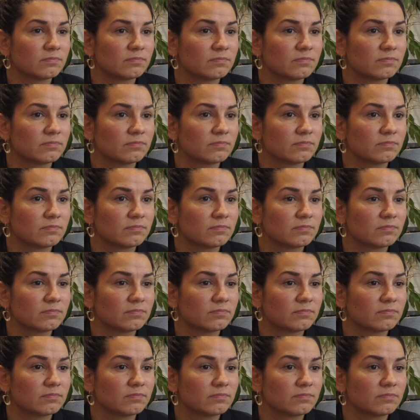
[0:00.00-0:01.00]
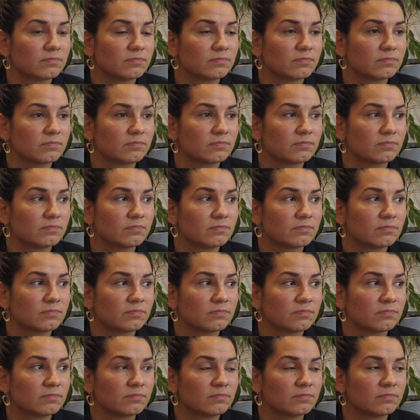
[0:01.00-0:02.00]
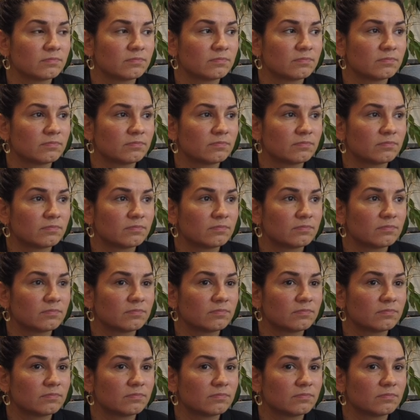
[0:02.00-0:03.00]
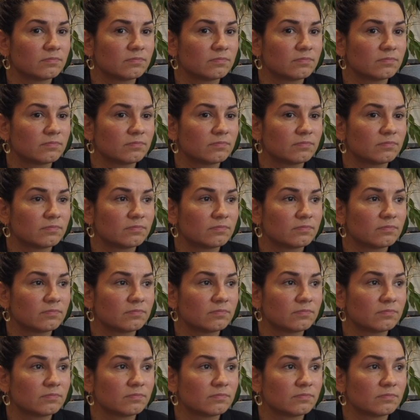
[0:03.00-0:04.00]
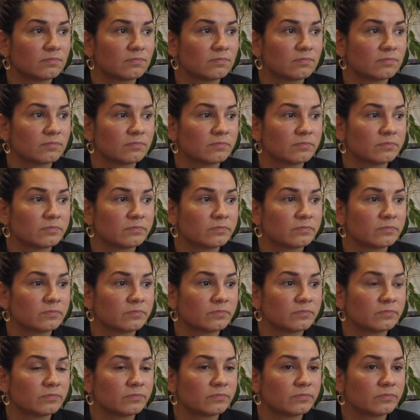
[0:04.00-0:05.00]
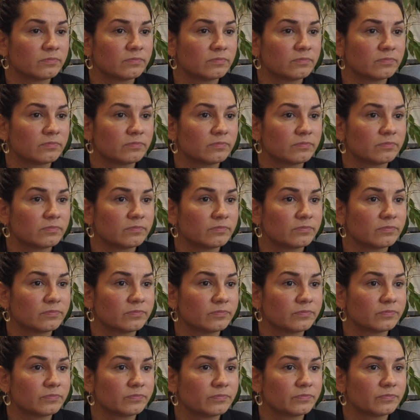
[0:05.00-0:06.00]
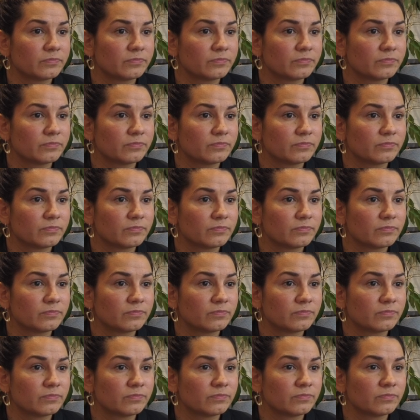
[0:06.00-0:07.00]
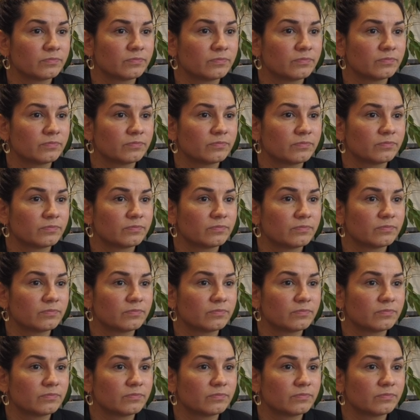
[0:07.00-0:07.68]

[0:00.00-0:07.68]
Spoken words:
The person shown says nothing.